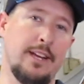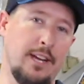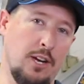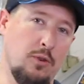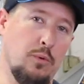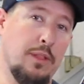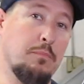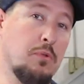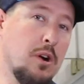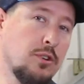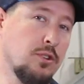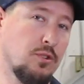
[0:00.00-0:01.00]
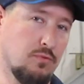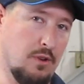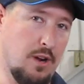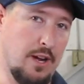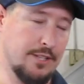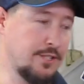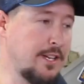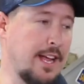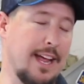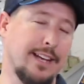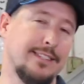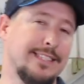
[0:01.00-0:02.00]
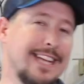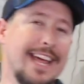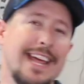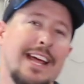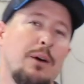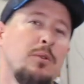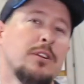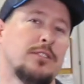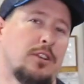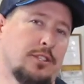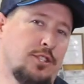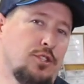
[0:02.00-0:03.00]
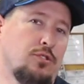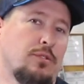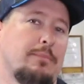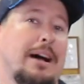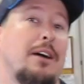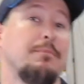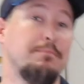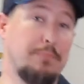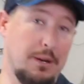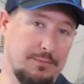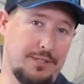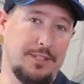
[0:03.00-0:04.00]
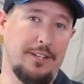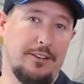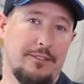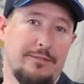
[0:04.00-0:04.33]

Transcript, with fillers: here with Bronco Garage, and today I want to talk to you about bump steer.